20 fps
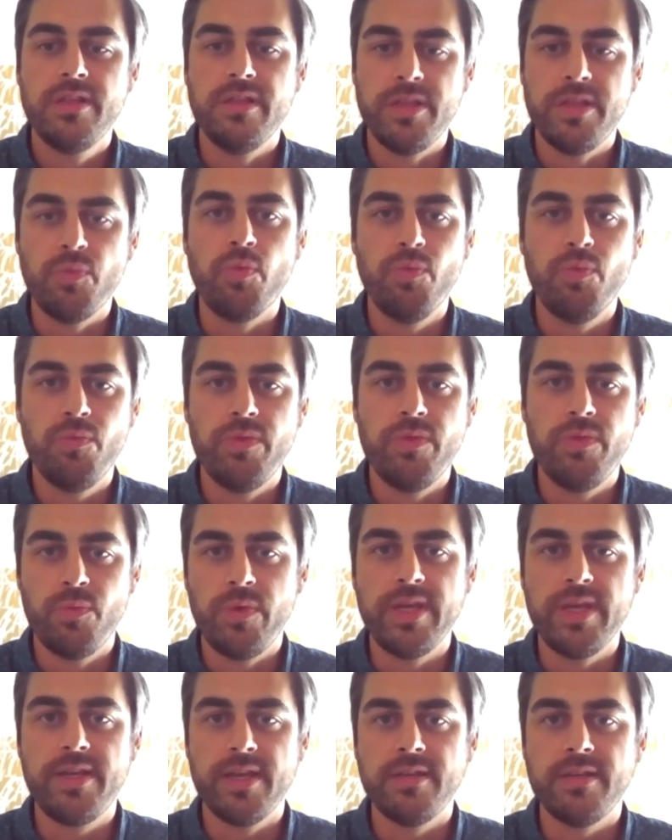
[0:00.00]
then, then
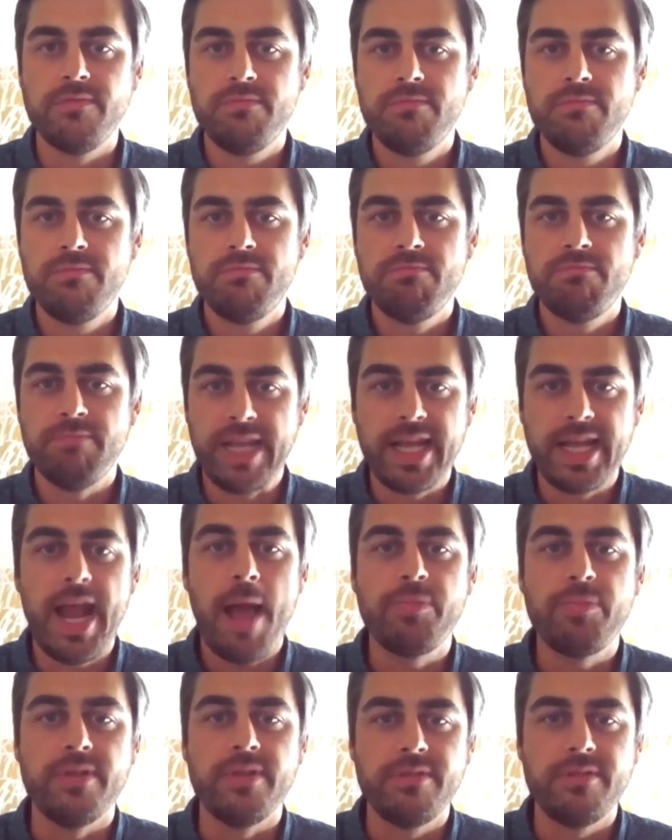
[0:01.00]
we can make it
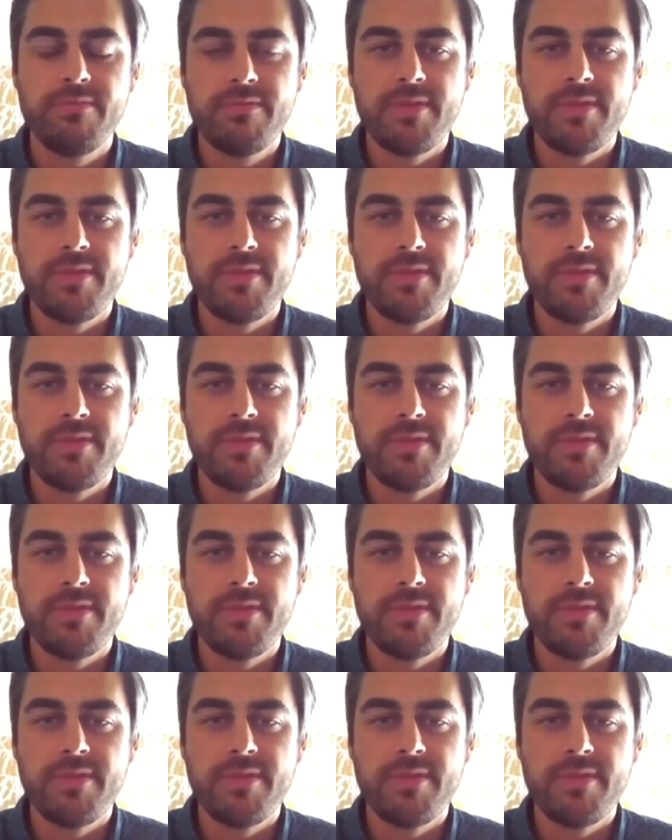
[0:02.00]
happen.